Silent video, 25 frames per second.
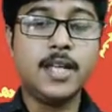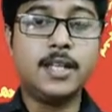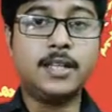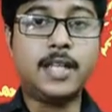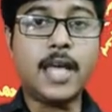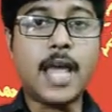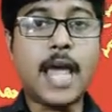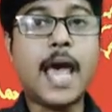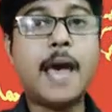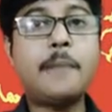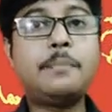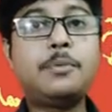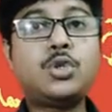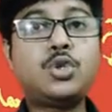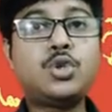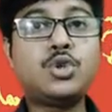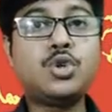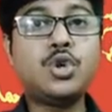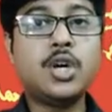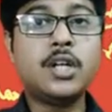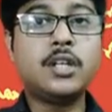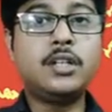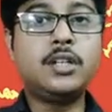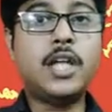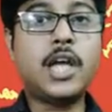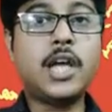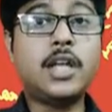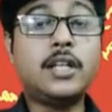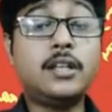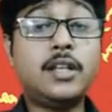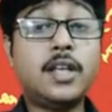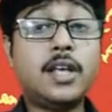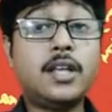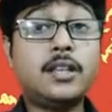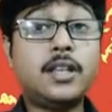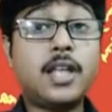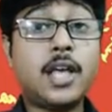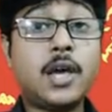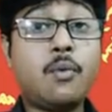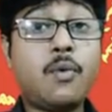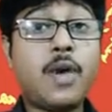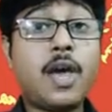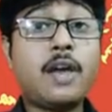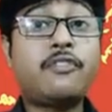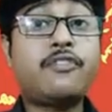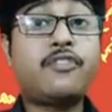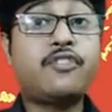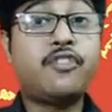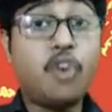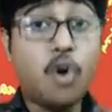They
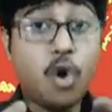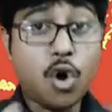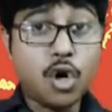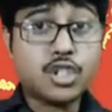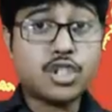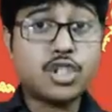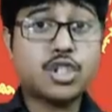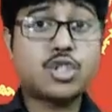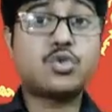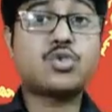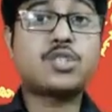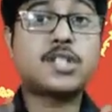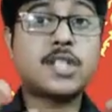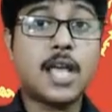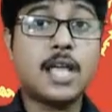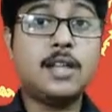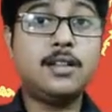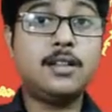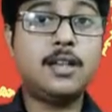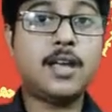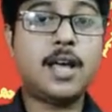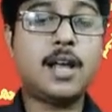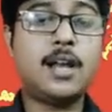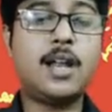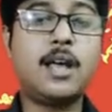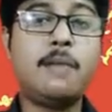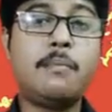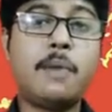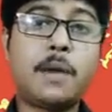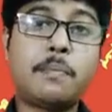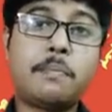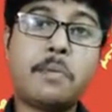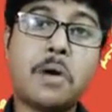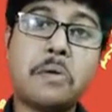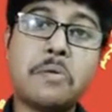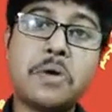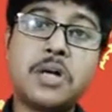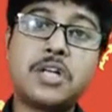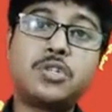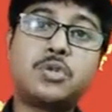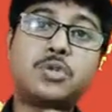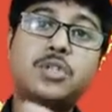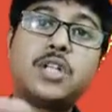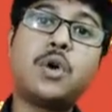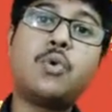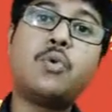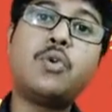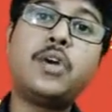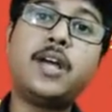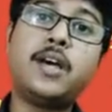were forced to sell their labor power to
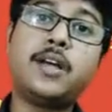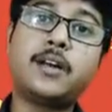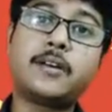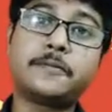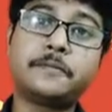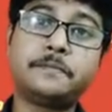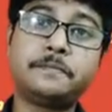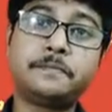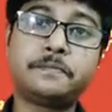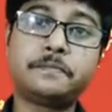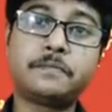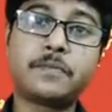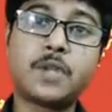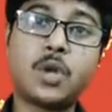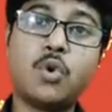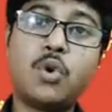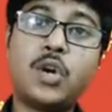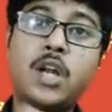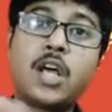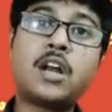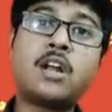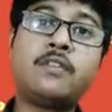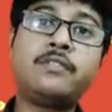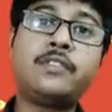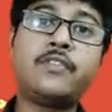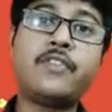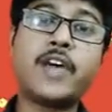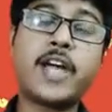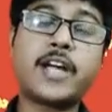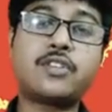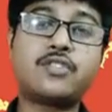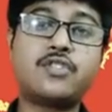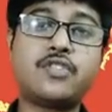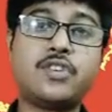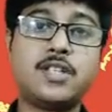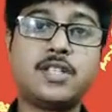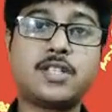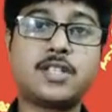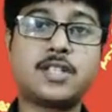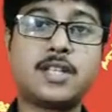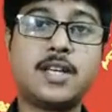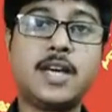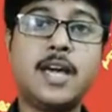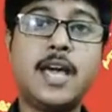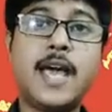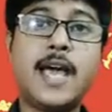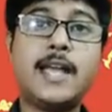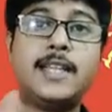the owner of the factories.